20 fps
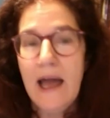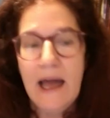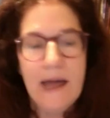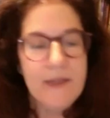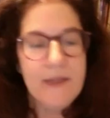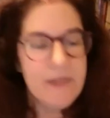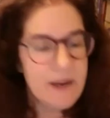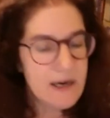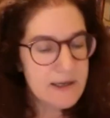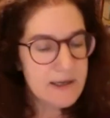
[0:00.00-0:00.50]

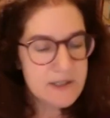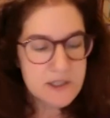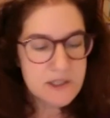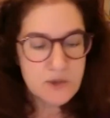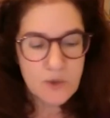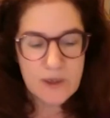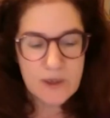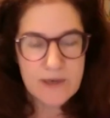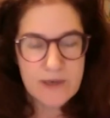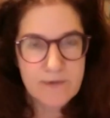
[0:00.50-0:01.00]
And then I
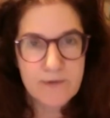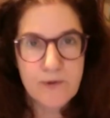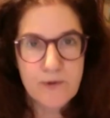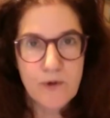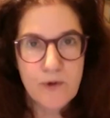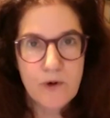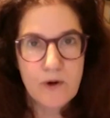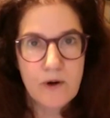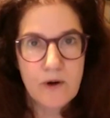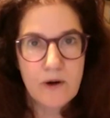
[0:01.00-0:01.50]
just wait
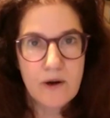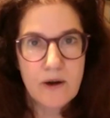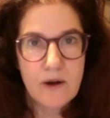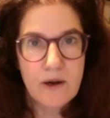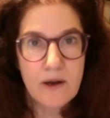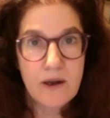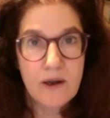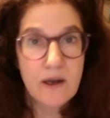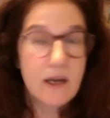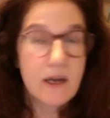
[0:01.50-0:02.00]
for
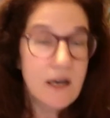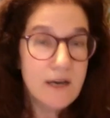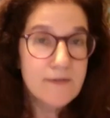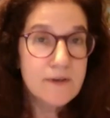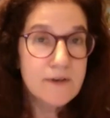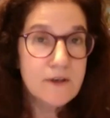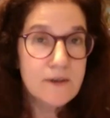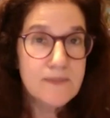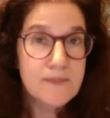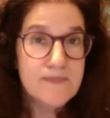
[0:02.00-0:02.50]
a
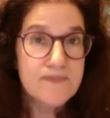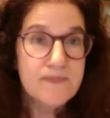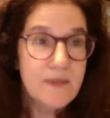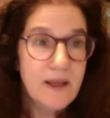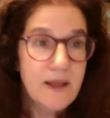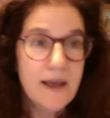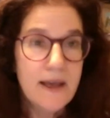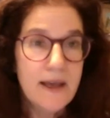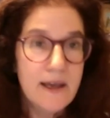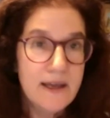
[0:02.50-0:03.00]
cover
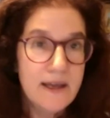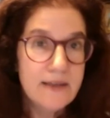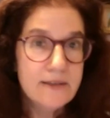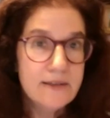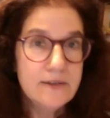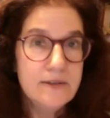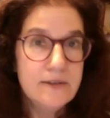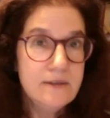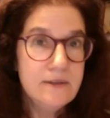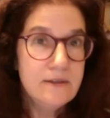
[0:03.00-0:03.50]

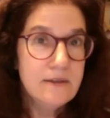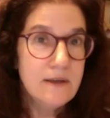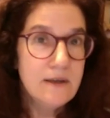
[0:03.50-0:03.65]
and